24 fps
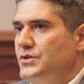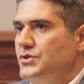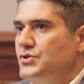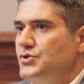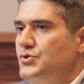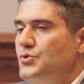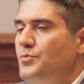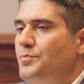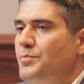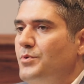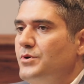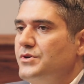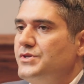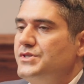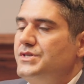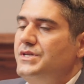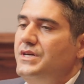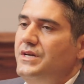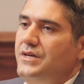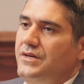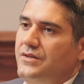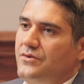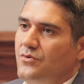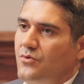
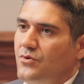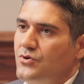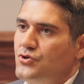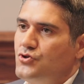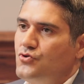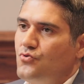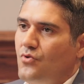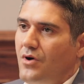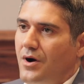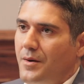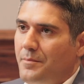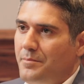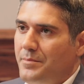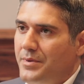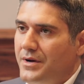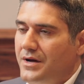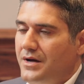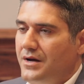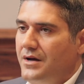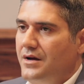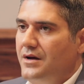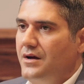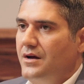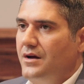supersede or trump
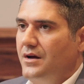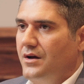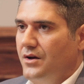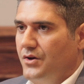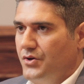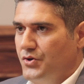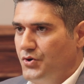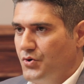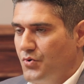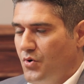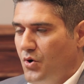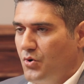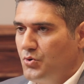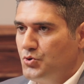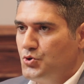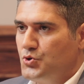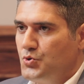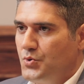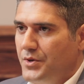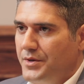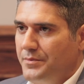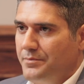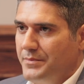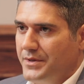your own
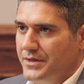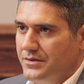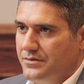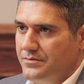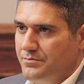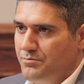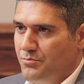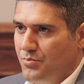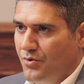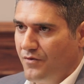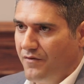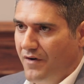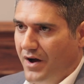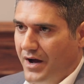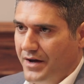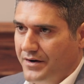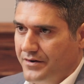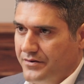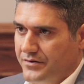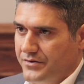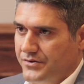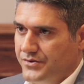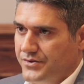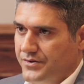treatment
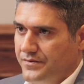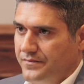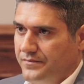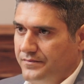providers.